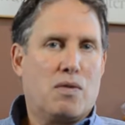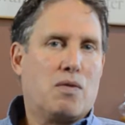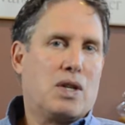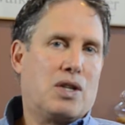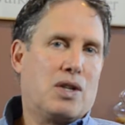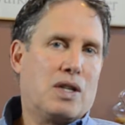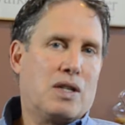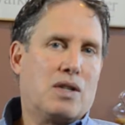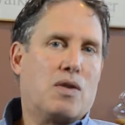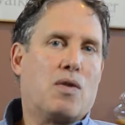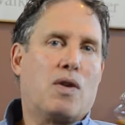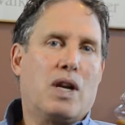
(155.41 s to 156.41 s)
which is
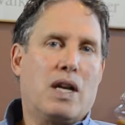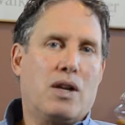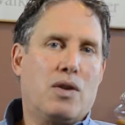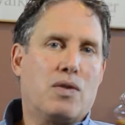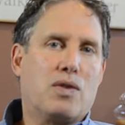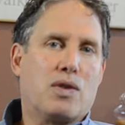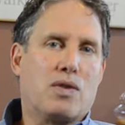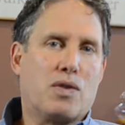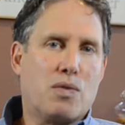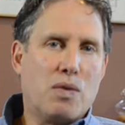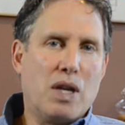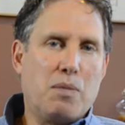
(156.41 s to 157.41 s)
orient you to
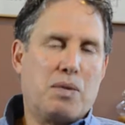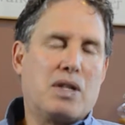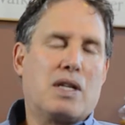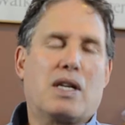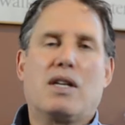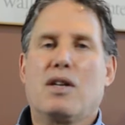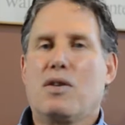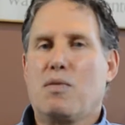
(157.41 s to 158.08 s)
3 particular